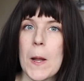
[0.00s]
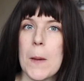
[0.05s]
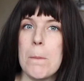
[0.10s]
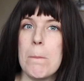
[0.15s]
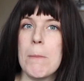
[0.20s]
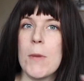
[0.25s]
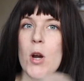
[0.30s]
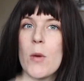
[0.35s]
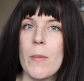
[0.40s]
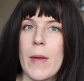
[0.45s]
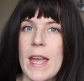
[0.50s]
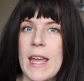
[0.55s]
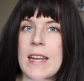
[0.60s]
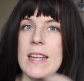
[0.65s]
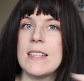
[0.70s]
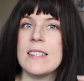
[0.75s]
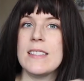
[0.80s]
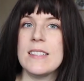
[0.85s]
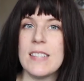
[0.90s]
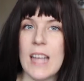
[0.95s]

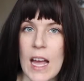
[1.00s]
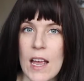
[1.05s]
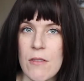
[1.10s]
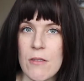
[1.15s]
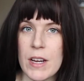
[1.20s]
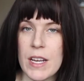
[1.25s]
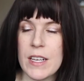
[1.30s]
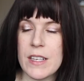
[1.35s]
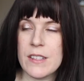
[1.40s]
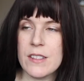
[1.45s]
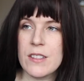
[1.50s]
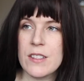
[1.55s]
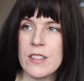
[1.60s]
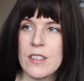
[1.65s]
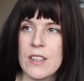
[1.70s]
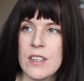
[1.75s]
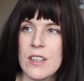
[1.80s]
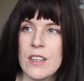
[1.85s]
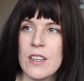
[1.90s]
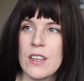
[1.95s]
mermaid
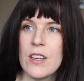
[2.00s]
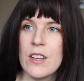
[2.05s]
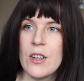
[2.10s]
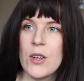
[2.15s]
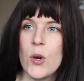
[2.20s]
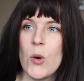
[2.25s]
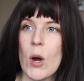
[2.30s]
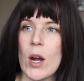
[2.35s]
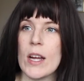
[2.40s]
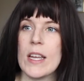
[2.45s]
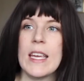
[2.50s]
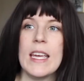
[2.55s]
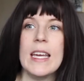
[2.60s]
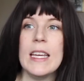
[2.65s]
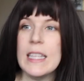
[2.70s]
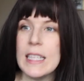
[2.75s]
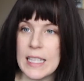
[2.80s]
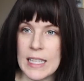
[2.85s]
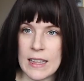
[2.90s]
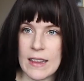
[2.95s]
sirens who are
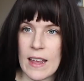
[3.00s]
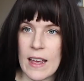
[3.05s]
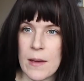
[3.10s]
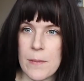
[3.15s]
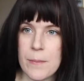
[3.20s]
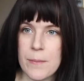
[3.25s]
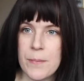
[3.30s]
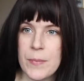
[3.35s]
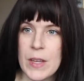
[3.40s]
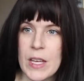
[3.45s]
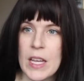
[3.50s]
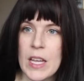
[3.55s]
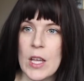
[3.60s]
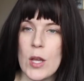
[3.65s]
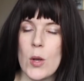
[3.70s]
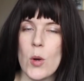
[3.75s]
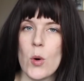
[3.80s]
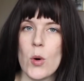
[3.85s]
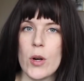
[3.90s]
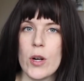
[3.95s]
killing them
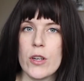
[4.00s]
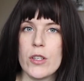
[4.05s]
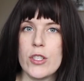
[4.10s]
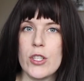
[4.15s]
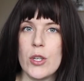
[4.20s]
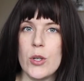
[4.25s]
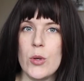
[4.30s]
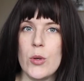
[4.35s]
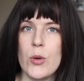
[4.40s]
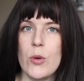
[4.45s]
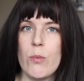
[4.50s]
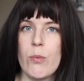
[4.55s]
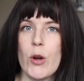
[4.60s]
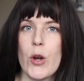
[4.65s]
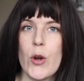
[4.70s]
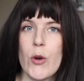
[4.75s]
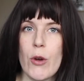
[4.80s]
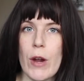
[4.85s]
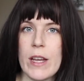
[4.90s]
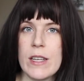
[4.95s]
in order to
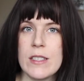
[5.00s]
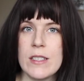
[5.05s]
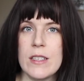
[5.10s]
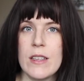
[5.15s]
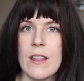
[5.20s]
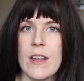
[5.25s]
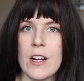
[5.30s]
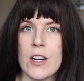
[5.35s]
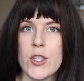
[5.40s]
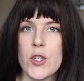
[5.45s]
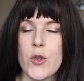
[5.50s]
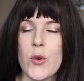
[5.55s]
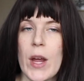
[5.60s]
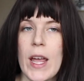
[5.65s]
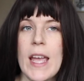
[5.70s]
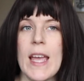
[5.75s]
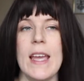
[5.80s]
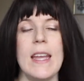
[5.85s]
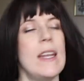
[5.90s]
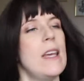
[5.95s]
progress their
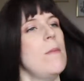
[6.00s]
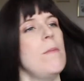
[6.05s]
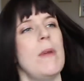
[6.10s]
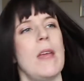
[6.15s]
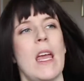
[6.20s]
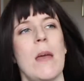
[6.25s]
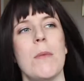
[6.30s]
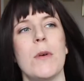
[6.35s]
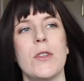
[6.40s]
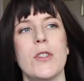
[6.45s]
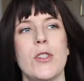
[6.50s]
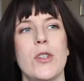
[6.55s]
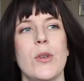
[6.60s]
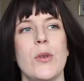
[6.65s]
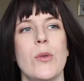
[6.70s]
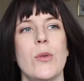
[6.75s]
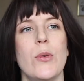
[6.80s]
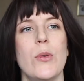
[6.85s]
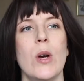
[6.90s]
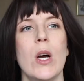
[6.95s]
trade and be able
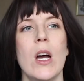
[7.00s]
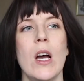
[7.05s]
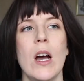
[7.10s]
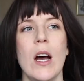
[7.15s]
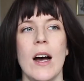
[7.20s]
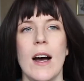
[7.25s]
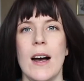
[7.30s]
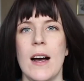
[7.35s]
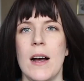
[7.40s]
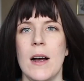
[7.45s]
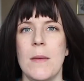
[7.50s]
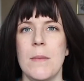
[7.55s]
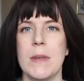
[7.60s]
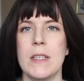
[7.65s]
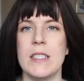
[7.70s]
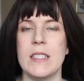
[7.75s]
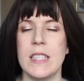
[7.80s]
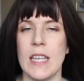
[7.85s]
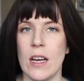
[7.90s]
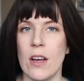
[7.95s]
to
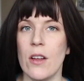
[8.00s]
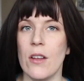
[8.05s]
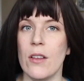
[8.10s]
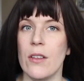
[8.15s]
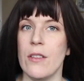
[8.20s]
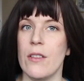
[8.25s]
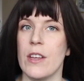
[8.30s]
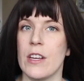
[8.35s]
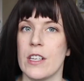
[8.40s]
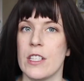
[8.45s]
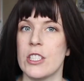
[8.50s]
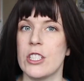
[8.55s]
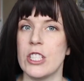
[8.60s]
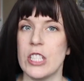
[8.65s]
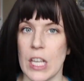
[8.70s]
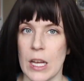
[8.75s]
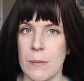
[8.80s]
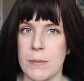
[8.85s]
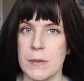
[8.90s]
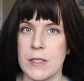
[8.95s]
sail their
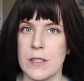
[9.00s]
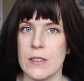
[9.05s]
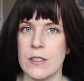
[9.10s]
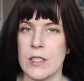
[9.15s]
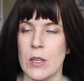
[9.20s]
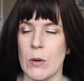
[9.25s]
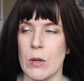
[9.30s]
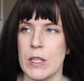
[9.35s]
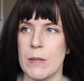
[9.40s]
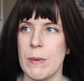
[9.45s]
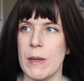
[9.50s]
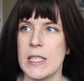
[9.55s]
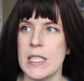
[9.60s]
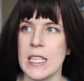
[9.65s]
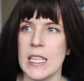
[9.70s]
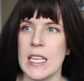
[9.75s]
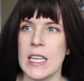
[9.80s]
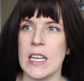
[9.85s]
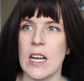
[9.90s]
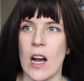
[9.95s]
ships. So it's
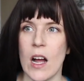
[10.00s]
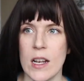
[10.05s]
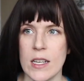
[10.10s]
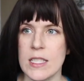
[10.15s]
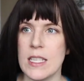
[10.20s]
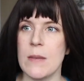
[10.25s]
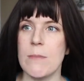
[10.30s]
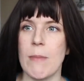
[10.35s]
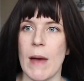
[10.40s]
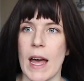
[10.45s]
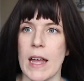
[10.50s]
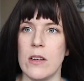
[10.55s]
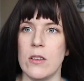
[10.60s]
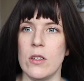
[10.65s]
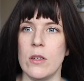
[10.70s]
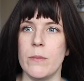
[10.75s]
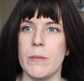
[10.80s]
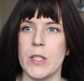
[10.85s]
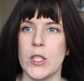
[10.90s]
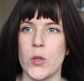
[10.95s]
basically a constant
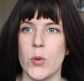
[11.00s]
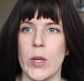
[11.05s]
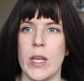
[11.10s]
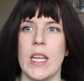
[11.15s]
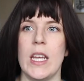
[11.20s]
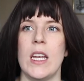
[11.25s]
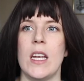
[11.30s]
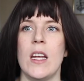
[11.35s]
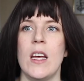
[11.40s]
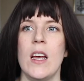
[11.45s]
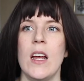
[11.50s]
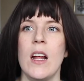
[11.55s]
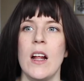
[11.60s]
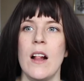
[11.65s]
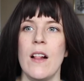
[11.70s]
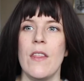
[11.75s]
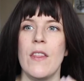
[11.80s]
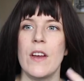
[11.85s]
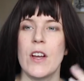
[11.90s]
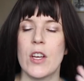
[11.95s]
battle between
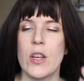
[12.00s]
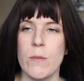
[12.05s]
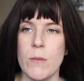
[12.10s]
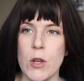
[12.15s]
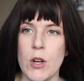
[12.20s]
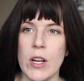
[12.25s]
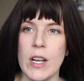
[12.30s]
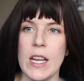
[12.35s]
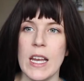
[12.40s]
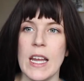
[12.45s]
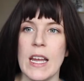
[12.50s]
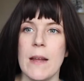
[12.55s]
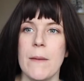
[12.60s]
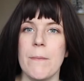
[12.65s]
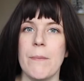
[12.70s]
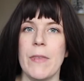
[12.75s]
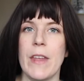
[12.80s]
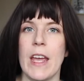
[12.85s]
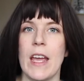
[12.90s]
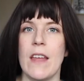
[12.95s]
the
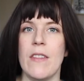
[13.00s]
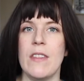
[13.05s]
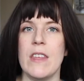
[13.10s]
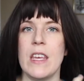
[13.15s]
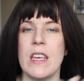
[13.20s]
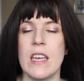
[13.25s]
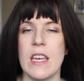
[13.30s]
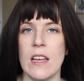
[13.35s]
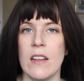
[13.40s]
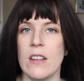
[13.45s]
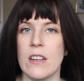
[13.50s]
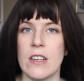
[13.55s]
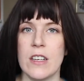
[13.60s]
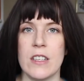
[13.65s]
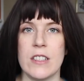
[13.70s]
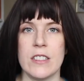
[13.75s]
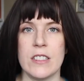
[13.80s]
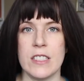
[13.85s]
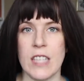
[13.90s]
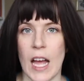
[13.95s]
community and the
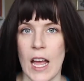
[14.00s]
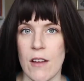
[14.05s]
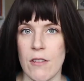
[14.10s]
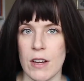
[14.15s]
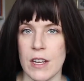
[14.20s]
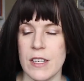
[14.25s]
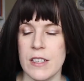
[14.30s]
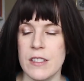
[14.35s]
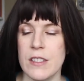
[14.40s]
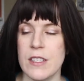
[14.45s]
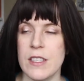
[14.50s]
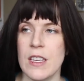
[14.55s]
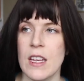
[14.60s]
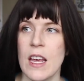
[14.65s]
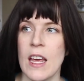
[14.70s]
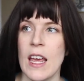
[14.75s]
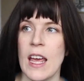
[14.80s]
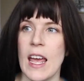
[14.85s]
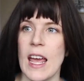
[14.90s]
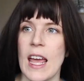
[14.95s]
killer sirens.
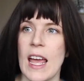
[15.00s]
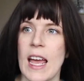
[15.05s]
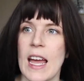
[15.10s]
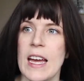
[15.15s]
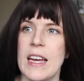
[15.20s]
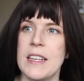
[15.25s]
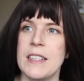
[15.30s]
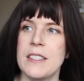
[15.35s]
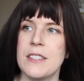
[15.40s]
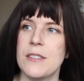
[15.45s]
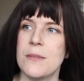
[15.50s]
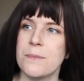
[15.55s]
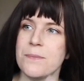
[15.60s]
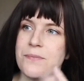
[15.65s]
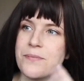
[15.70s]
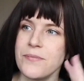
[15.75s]
And